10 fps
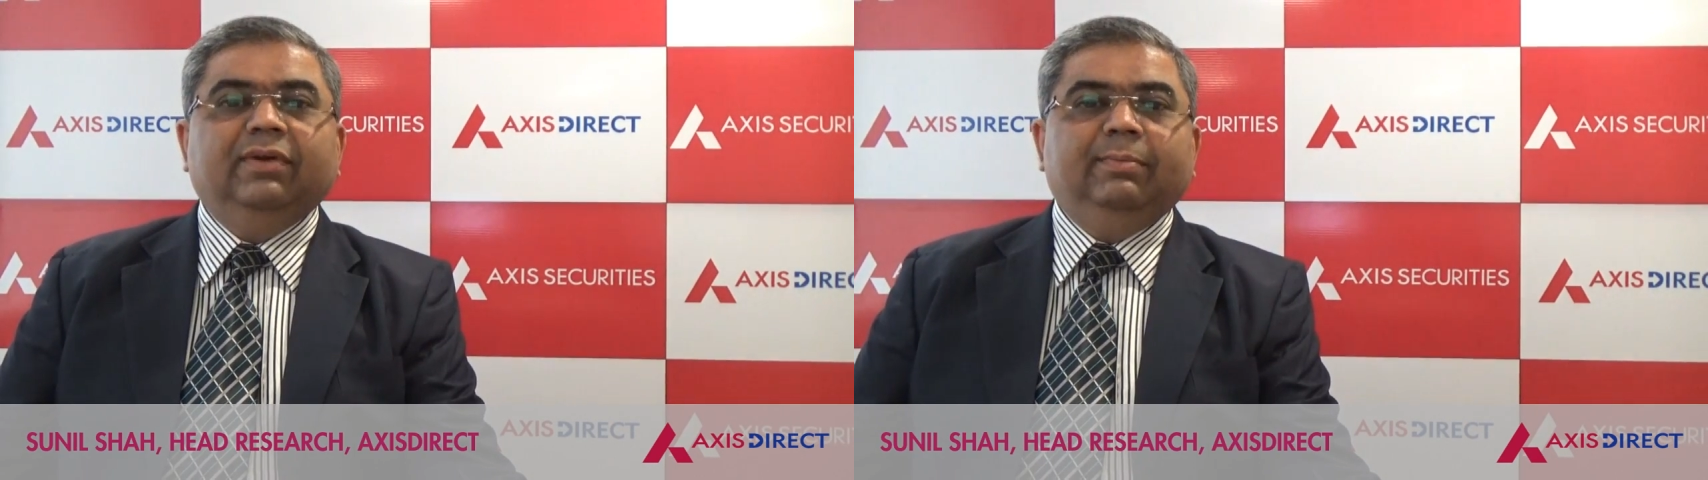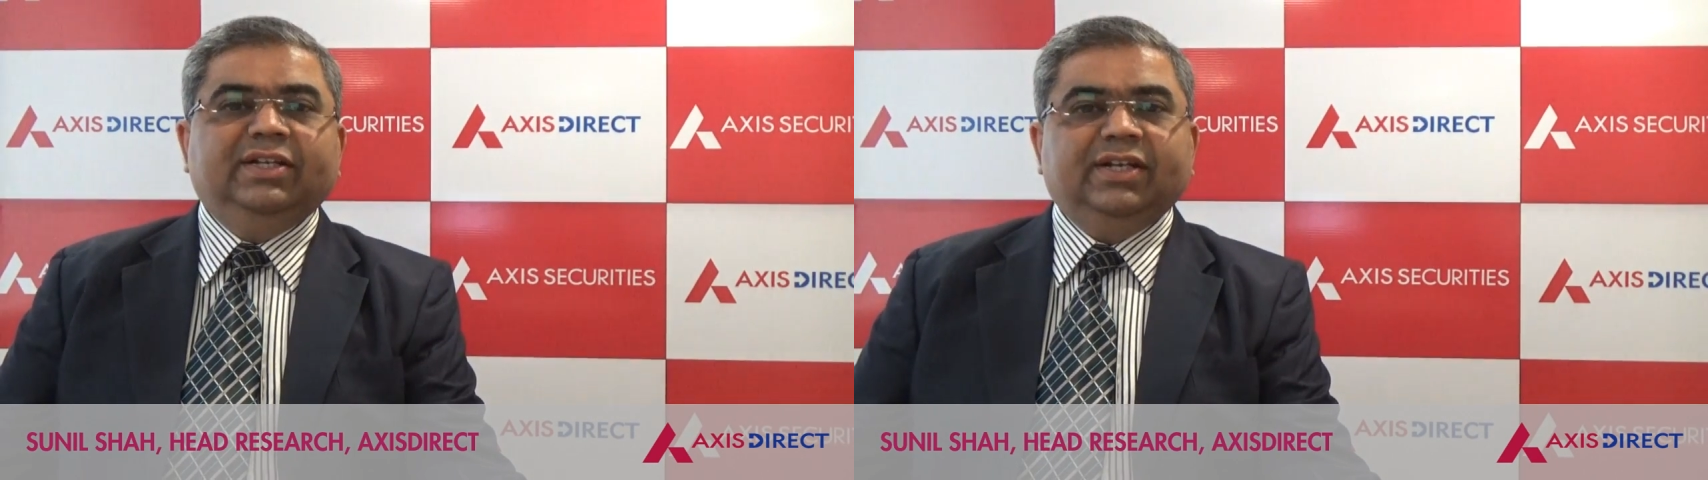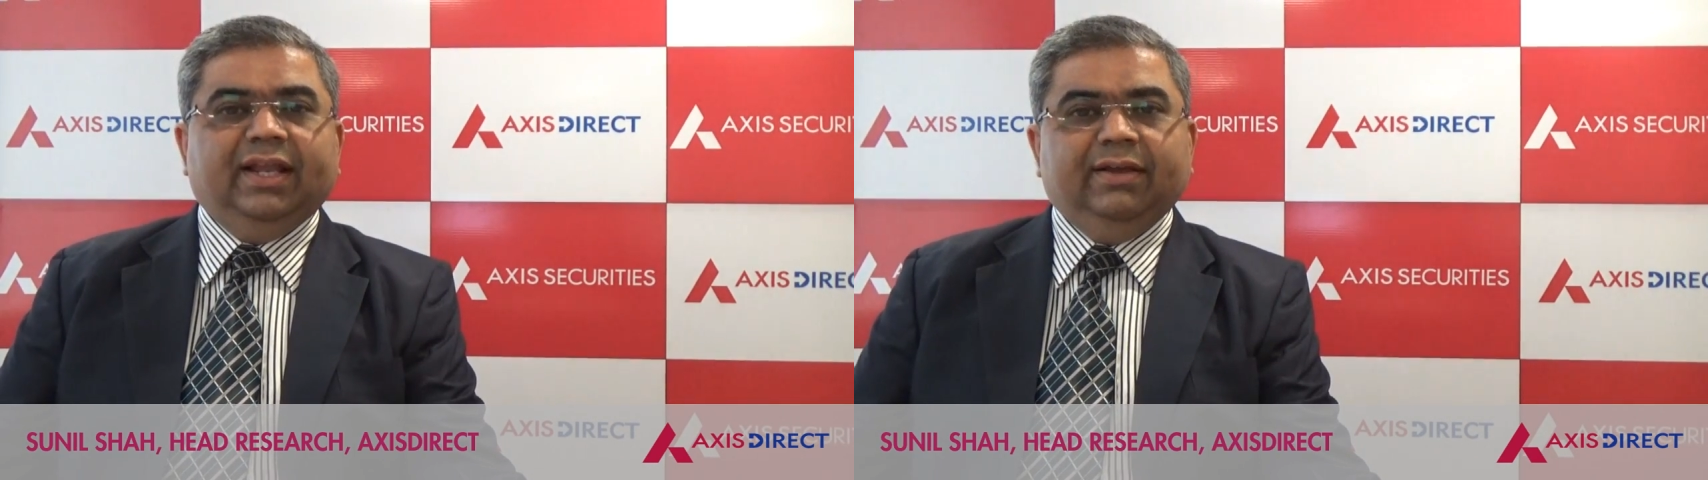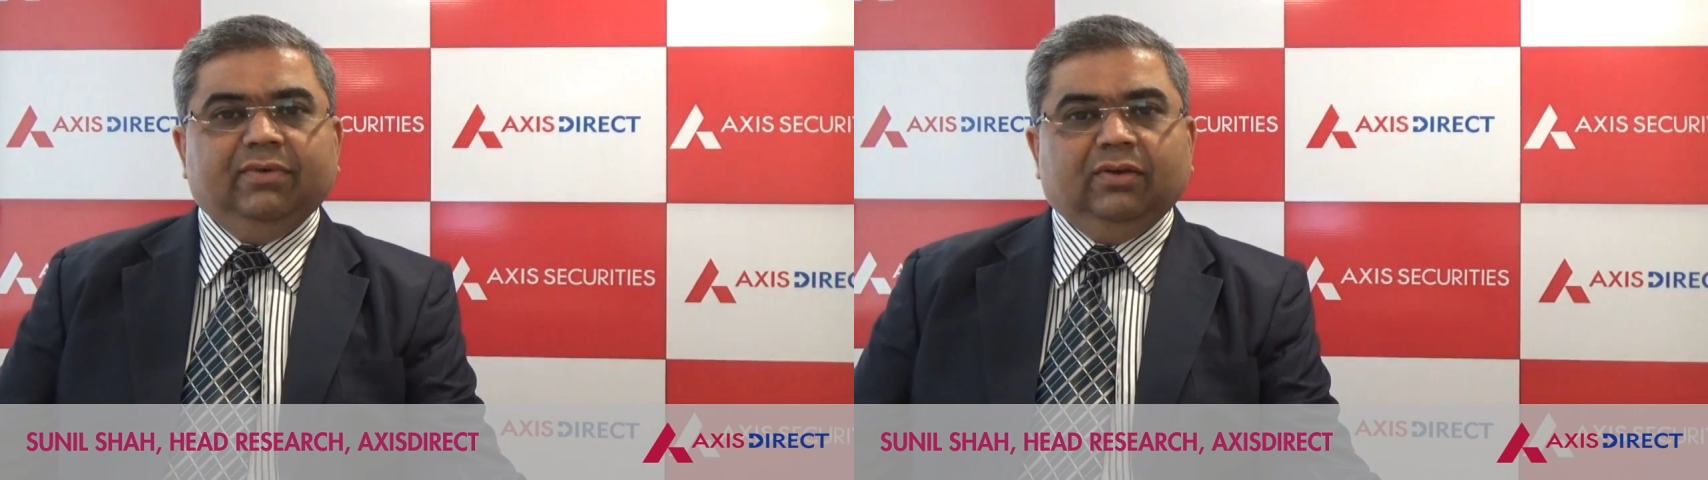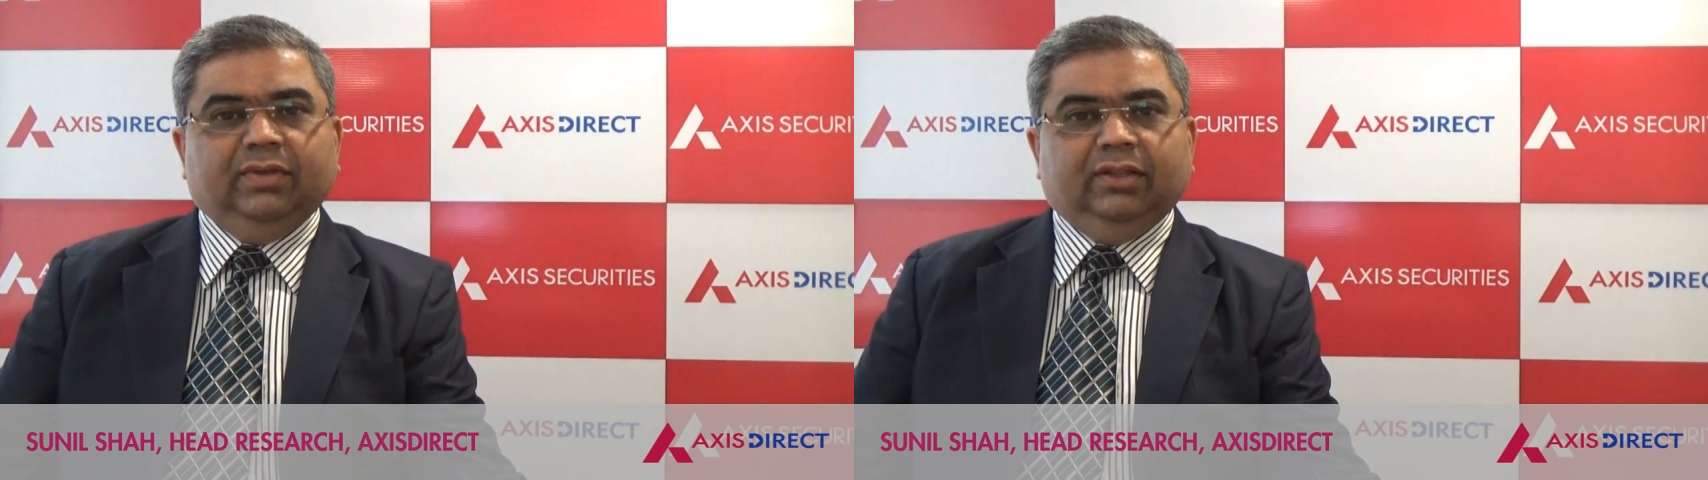we'll be
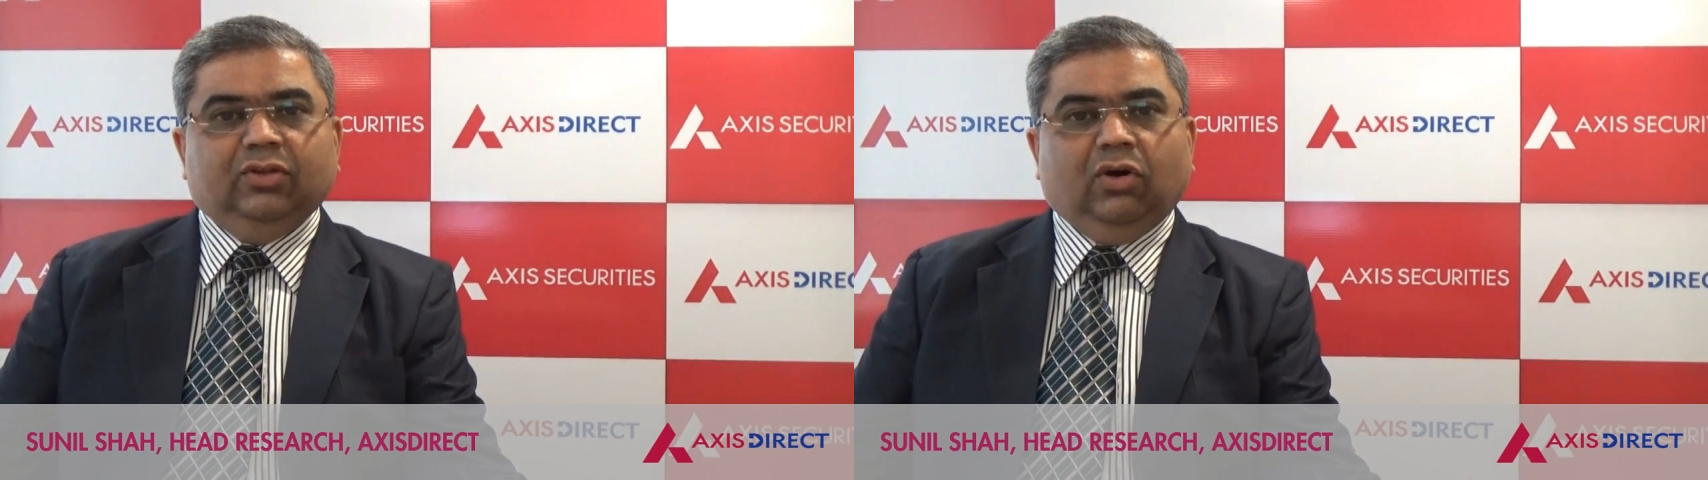sharing one of the